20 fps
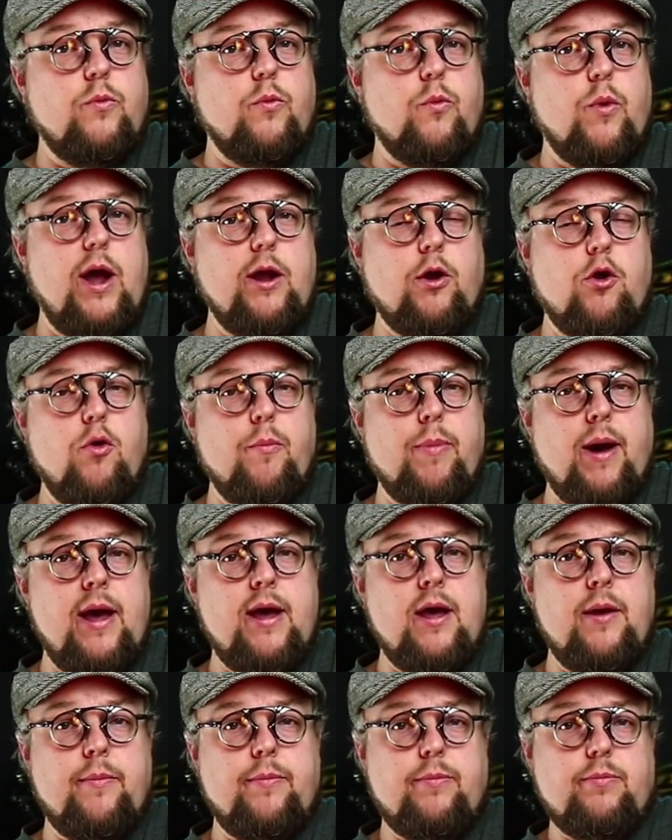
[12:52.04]
why go buy
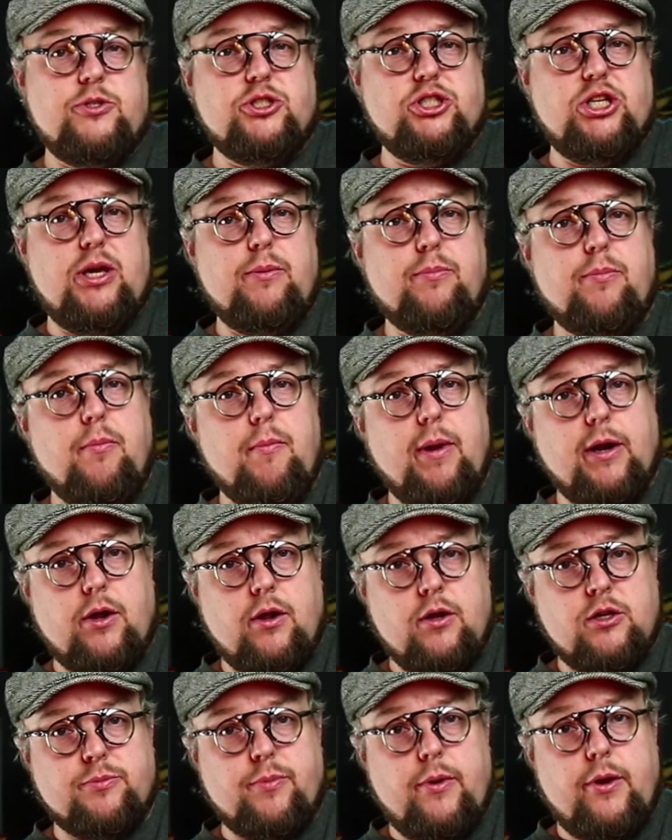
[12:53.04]
a cheap
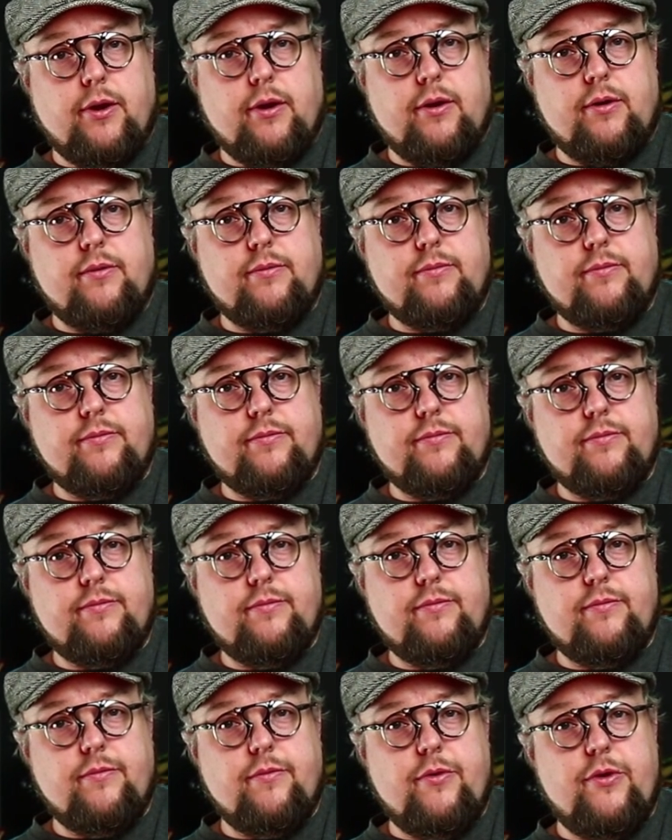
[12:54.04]
McDonald's burger
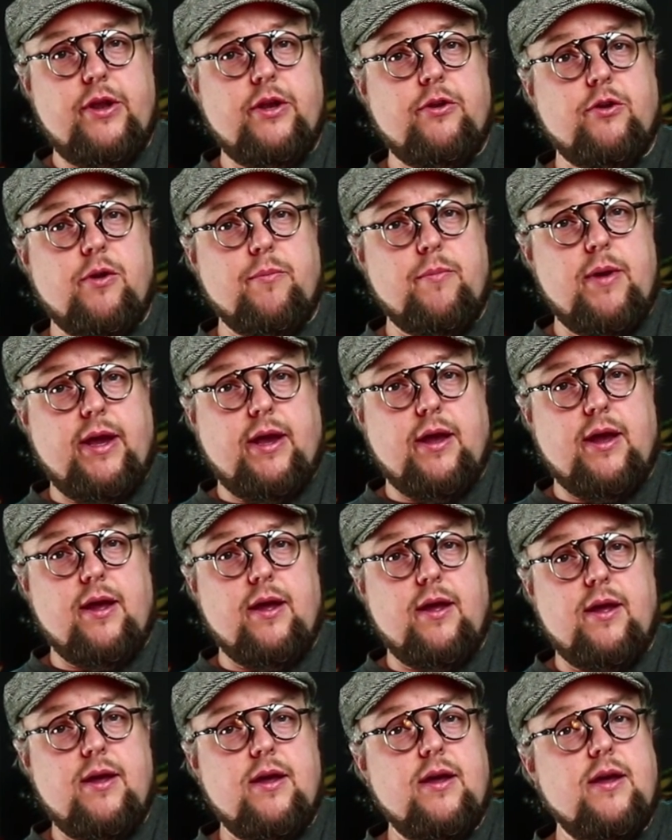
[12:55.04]
when you can make a
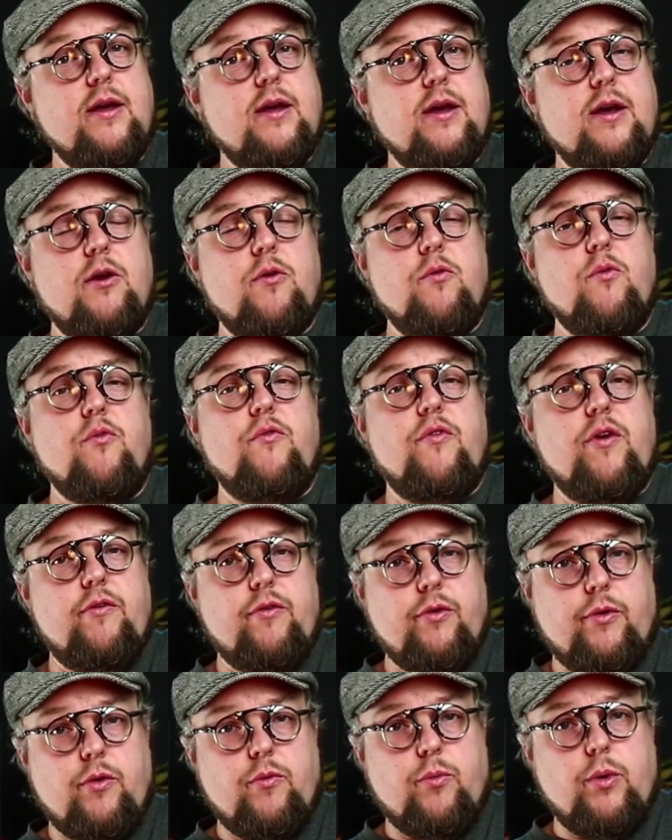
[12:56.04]

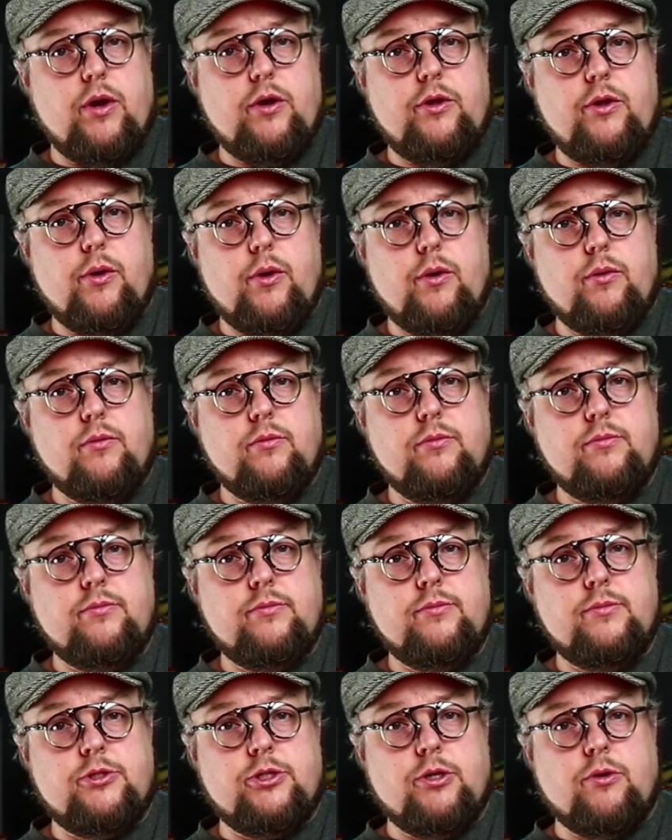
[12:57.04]
very good one your own?
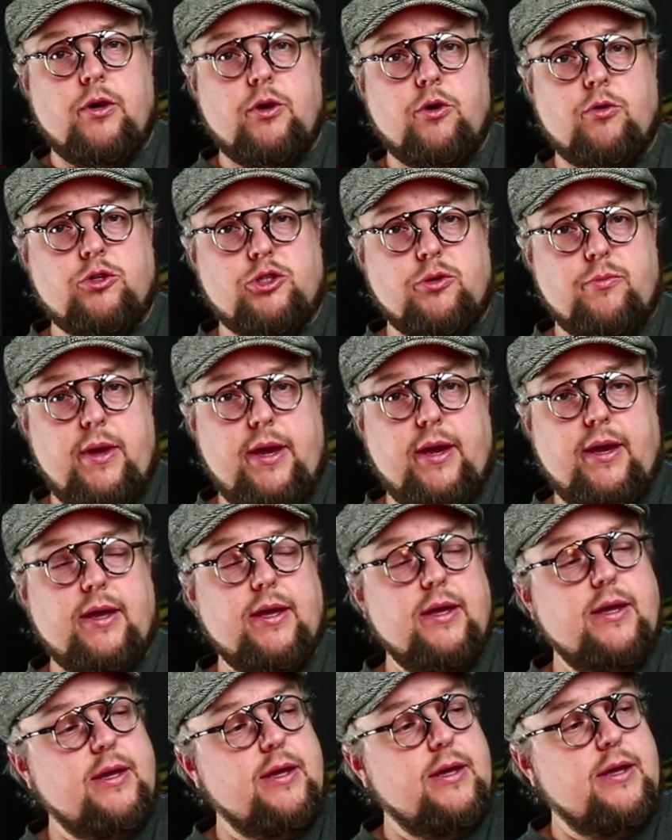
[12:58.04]
So I'm going to make
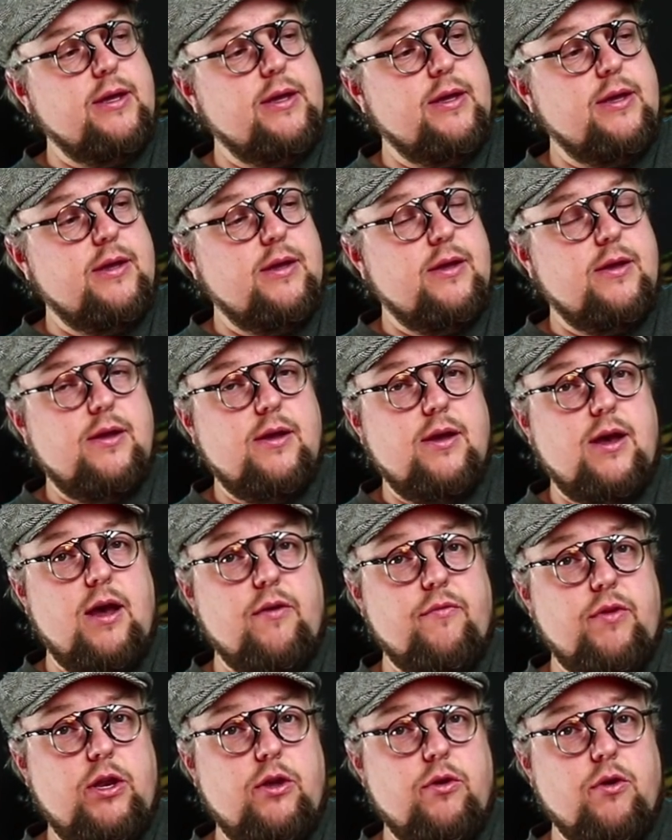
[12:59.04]
a
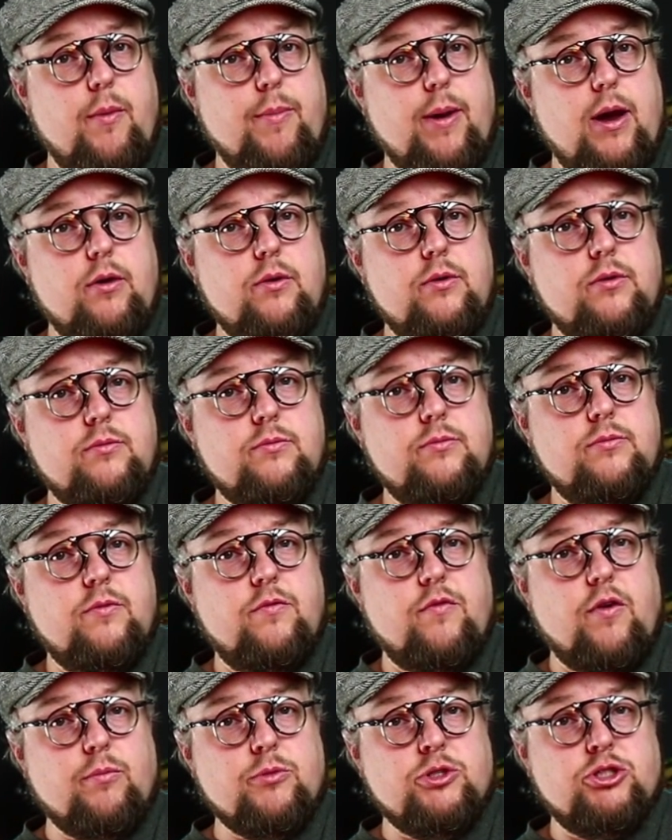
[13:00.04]
video about
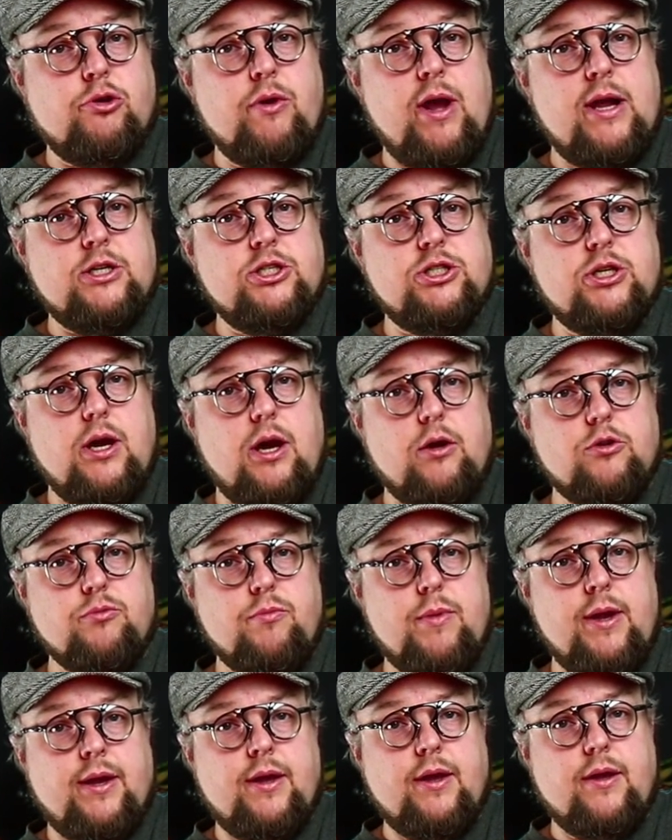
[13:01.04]
from scratch how to
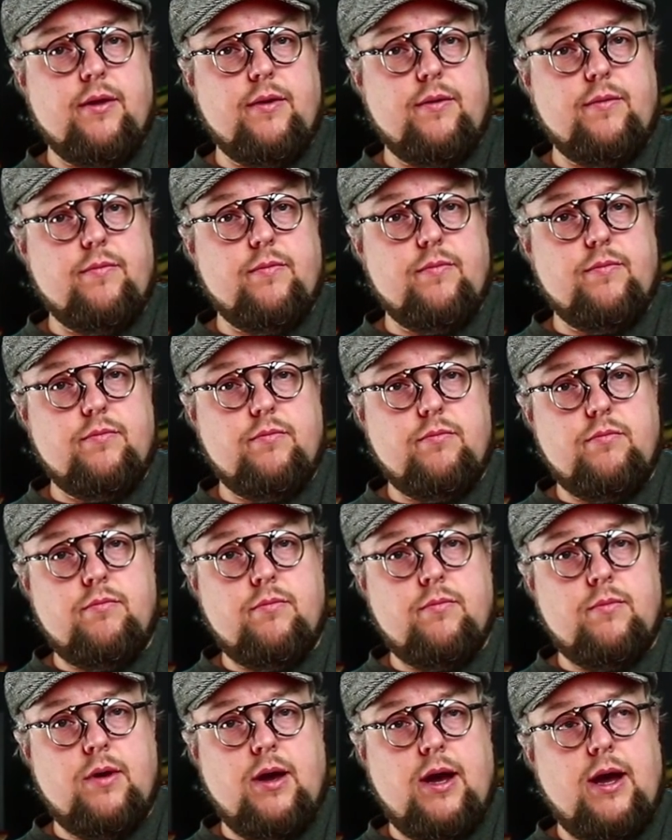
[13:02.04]
make.
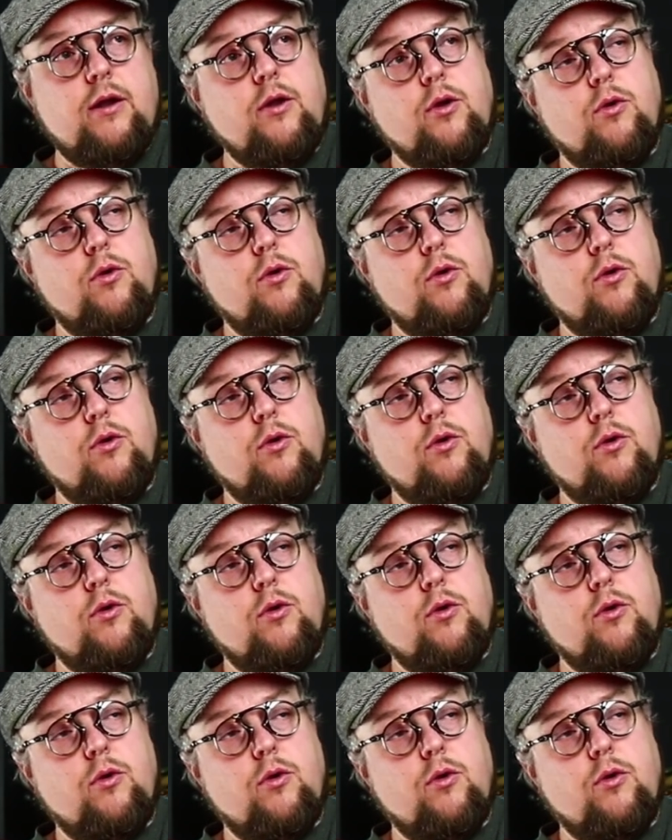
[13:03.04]
I